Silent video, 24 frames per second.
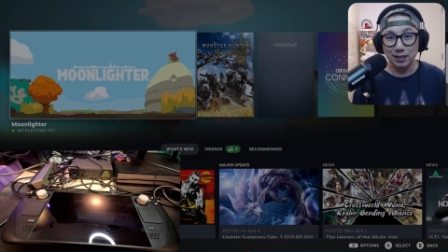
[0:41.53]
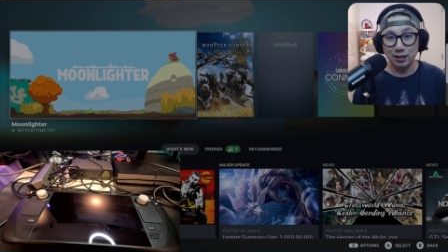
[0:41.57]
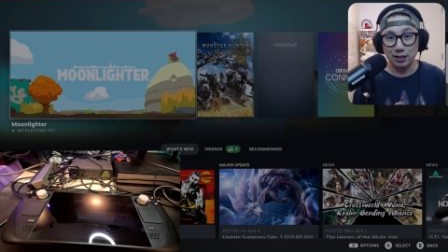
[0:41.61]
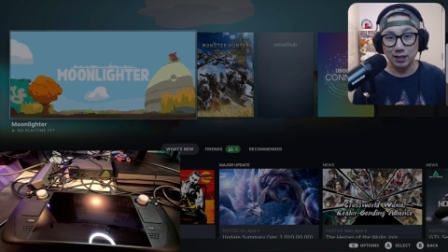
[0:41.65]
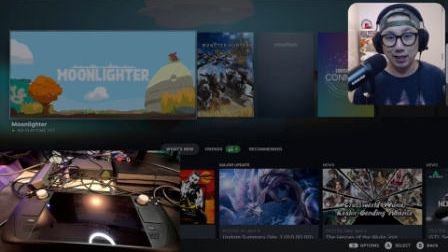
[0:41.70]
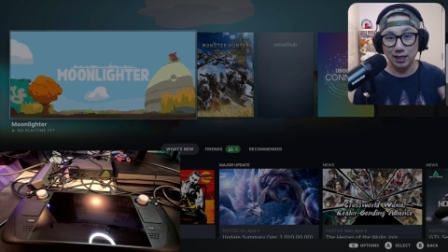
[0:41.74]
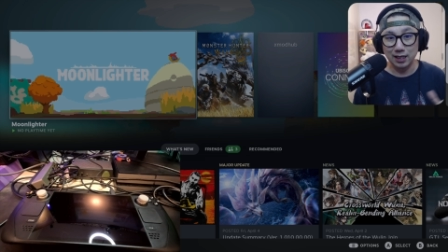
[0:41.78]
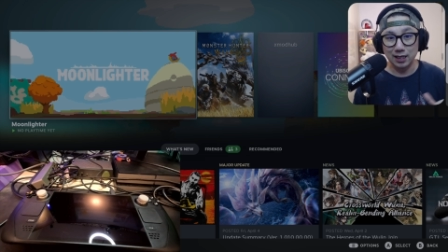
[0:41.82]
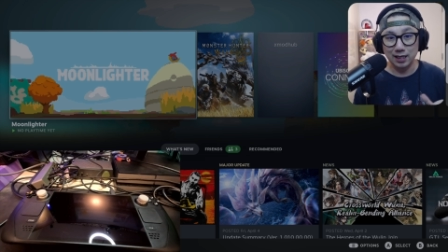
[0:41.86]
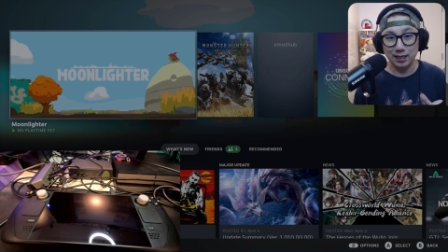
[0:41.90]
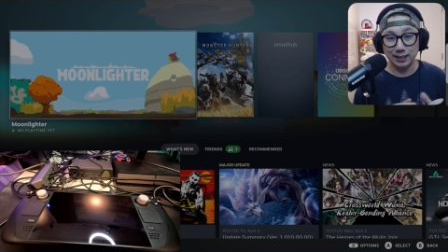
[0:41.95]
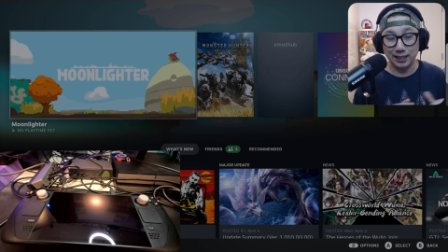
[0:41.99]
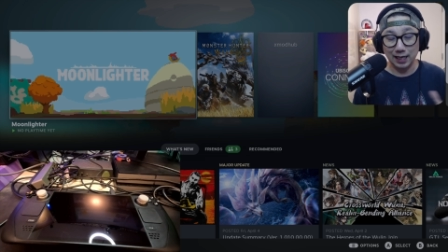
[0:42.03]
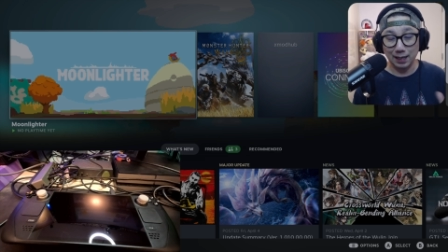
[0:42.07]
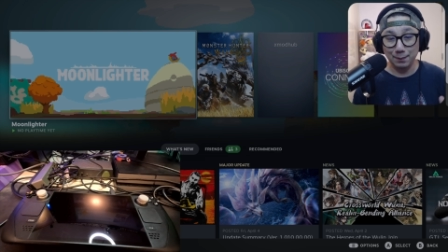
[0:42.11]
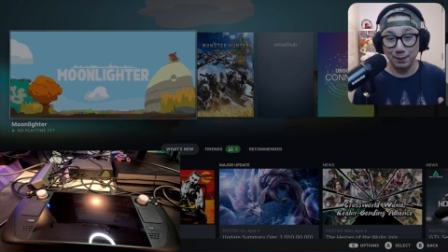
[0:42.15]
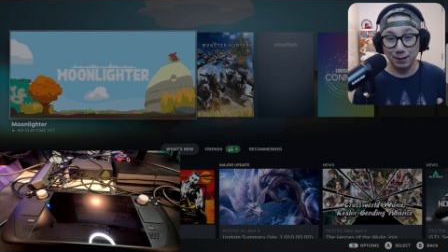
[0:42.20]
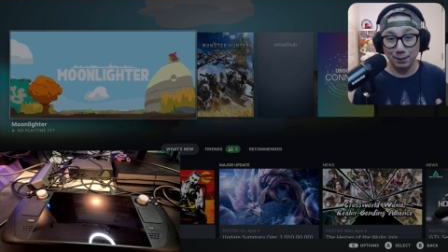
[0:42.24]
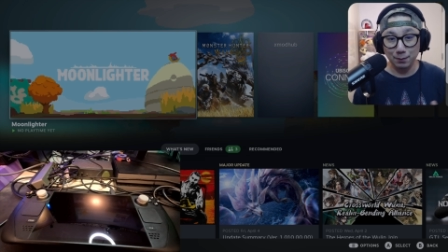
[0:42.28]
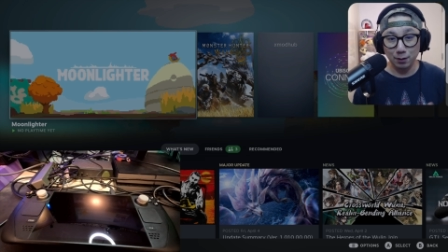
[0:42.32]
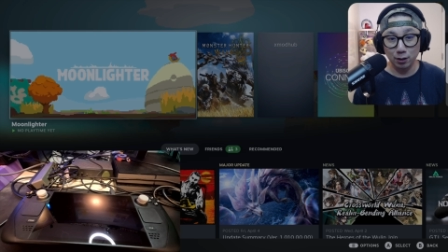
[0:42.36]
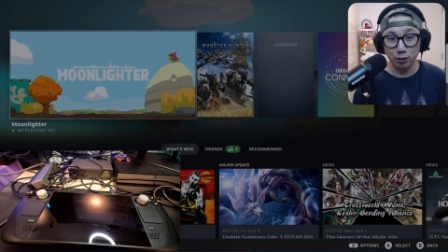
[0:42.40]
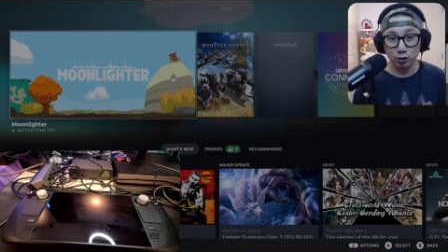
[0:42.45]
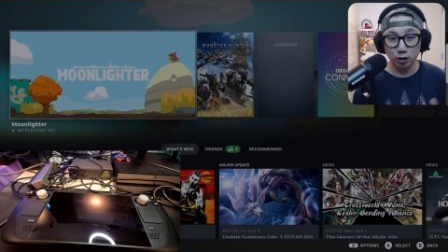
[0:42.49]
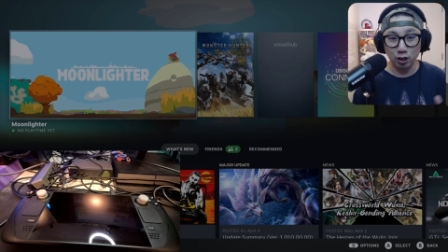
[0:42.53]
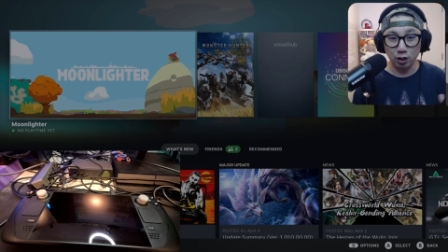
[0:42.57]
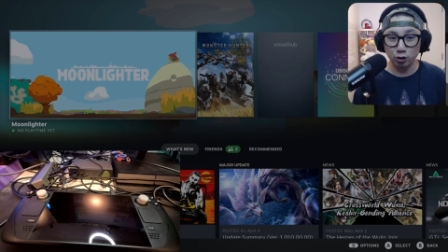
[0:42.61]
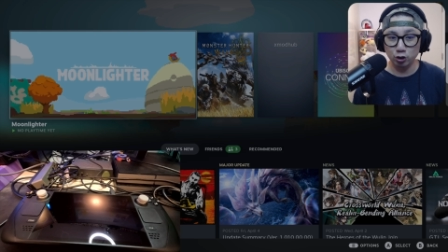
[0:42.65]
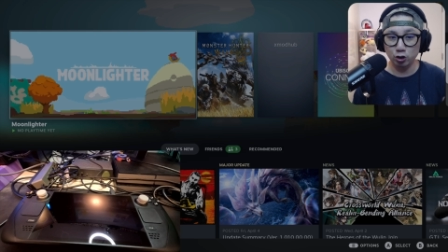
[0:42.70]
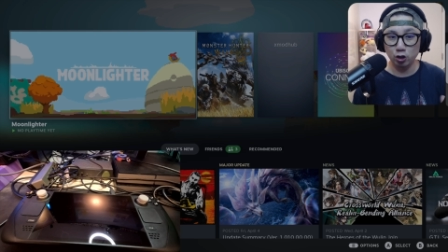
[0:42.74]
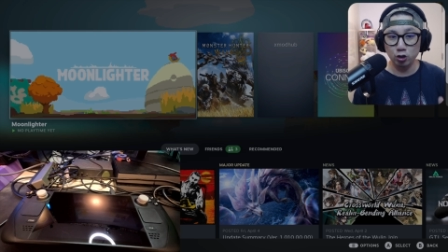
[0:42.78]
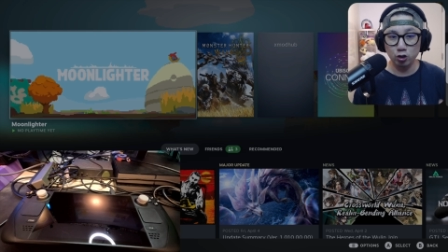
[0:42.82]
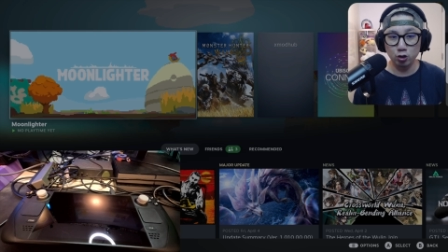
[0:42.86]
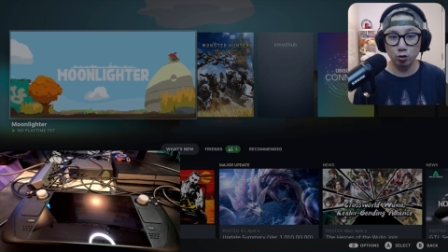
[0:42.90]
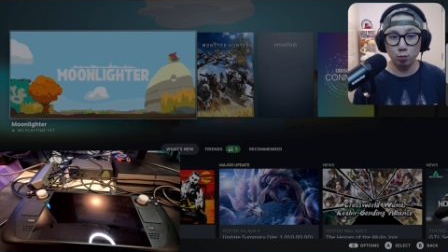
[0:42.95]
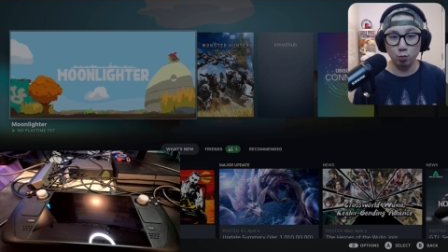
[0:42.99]
uh, gaming mode. So I'll
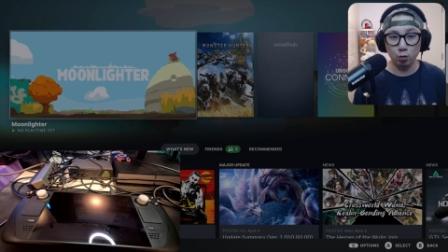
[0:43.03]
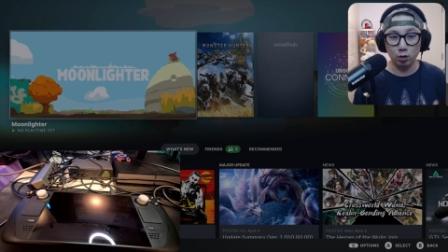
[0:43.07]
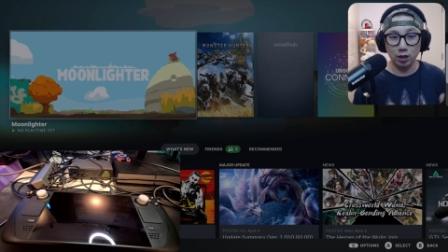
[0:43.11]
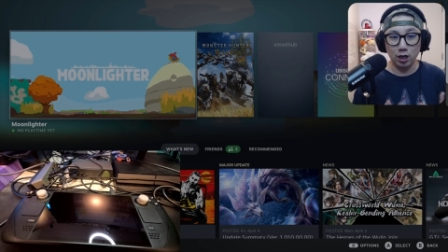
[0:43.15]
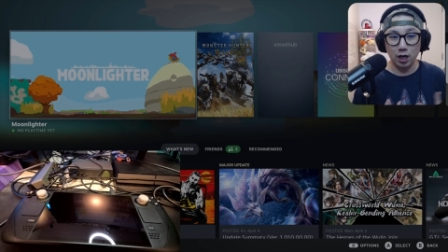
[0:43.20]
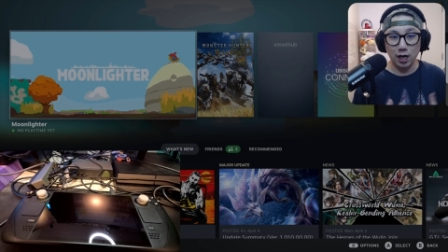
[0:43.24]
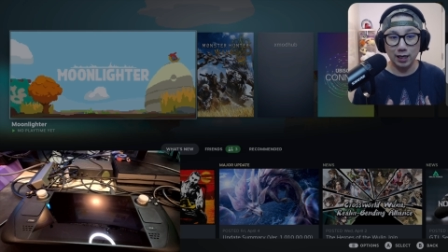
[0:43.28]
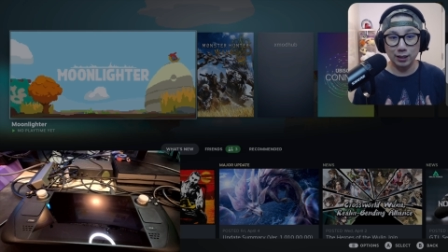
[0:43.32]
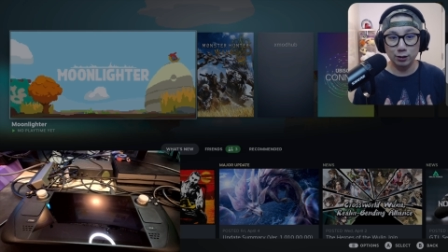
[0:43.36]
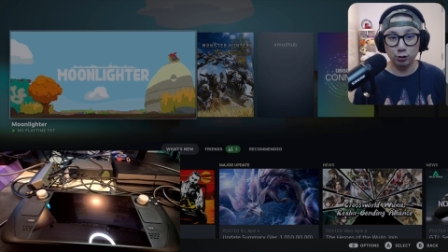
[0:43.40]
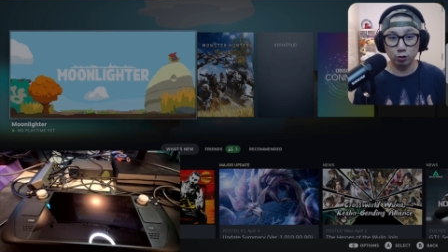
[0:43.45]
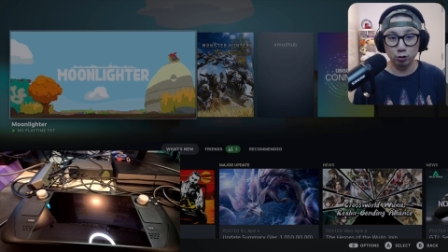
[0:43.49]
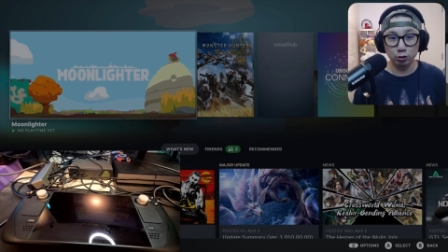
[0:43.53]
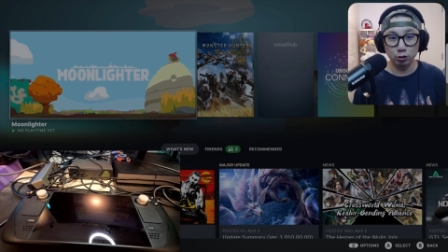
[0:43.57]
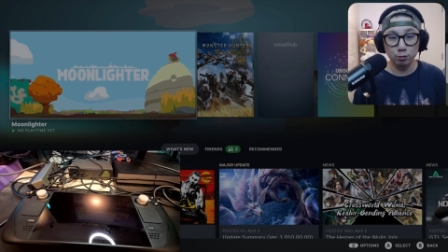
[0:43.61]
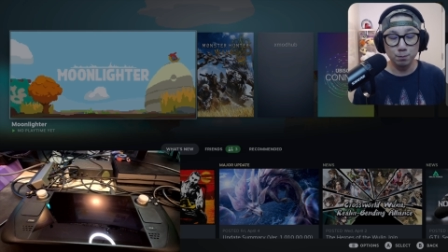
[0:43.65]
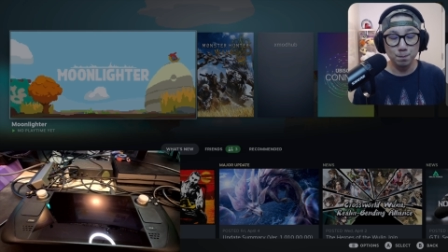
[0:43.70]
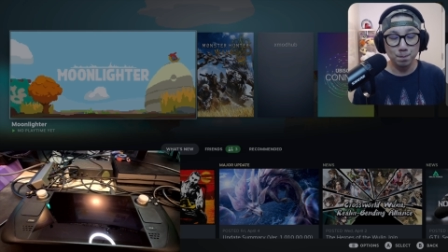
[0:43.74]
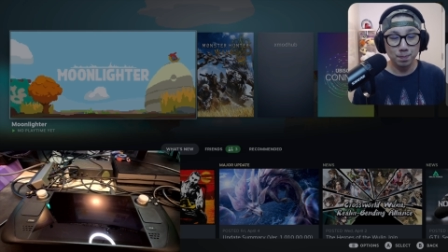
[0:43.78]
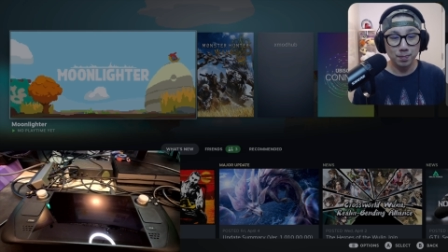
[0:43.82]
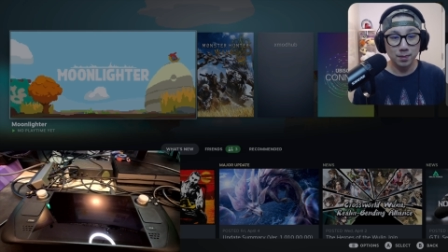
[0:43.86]
show you what I do.